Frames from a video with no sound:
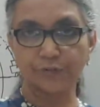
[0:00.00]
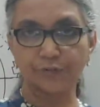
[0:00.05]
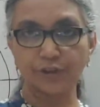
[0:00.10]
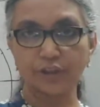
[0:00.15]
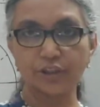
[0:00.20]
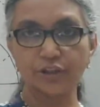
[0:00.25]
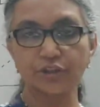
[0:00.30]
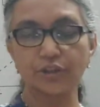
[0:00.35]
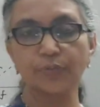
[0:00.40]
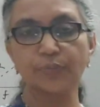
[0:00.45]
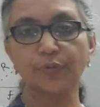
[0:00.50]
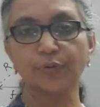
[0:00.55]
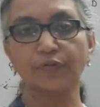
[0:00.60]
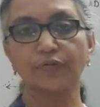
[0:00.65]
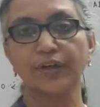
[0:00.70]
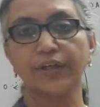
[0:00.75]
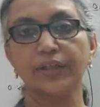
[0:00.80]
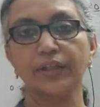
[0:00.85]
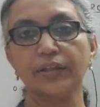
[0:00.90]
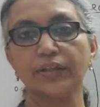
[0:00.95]
friction
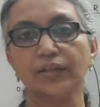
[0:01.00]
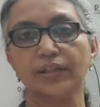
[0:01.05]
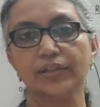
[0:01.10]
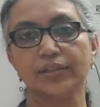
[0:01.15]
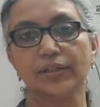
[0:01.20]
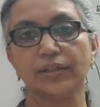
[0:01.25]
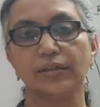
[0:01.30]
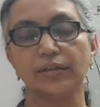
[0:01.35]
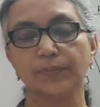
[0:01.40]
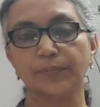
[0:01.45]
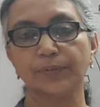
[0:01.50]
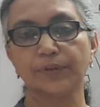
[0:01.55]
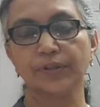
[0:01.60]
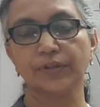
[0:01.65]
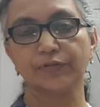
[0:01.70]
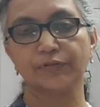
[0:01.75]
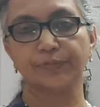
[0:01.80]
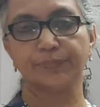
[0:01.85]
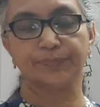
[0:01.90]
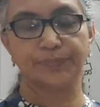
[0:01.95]
providing the
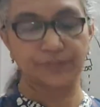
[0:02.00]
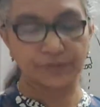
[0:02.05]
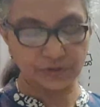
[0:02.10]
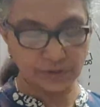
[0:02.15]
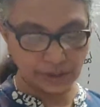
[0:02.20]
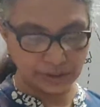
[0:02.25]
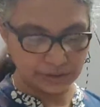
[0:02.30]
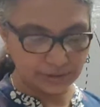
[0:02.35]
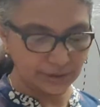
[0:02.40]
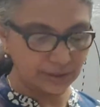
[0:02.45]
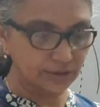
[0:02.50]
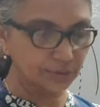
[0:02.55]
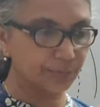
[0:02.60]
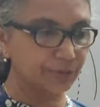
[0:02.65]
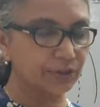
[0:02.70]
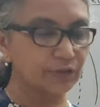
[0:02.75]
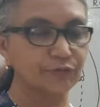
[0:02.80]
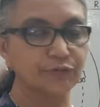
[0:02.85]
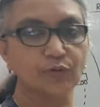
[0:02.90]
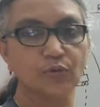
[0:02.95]

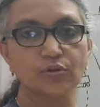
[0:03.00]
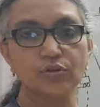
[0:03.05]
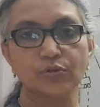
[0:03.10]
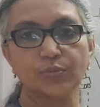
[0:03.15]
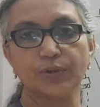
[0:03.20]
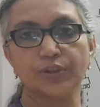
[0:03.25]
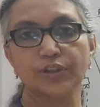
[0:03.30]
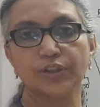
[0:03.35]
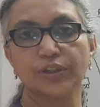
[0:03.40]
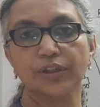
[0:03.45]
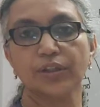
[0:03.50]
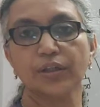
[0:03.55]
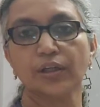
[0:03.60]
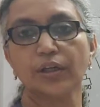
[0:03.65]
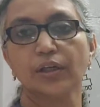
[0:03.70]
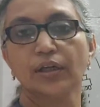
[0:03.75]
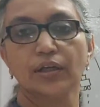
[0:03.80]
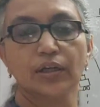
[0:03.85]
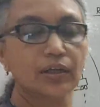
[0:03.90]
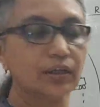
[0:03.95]
centripetal force which
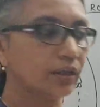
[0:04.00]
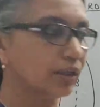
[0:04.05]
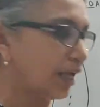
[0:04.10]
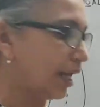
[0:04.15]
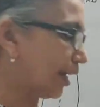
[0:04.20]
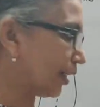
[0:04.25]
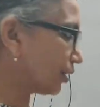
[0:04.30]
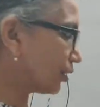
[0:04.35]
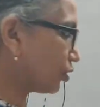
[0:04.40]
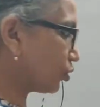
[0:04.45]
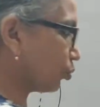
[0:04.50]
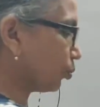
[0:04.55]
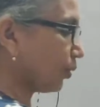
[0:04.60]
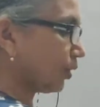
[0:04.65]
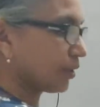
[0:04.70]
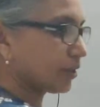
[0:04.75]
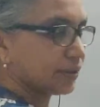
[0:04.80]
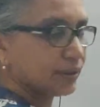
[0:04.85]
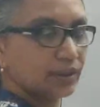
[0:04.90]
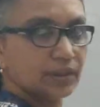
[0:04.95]
acts
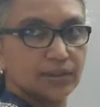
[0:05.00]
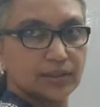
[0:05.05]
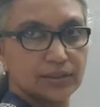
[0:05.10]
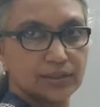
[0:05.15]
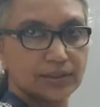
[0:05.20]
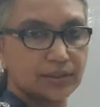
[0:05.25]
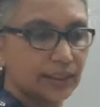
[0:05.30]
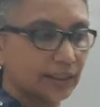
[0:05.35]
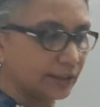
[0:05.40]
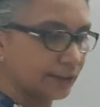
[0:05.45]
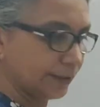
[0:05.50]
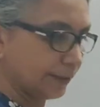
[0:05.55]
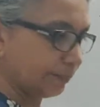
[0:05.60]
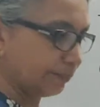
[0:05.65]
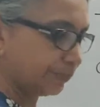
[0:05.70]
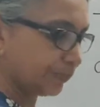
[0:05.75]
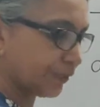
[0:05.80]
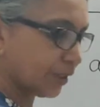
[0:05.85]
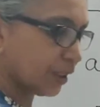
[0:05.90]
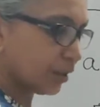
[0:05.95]
towards the center.
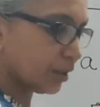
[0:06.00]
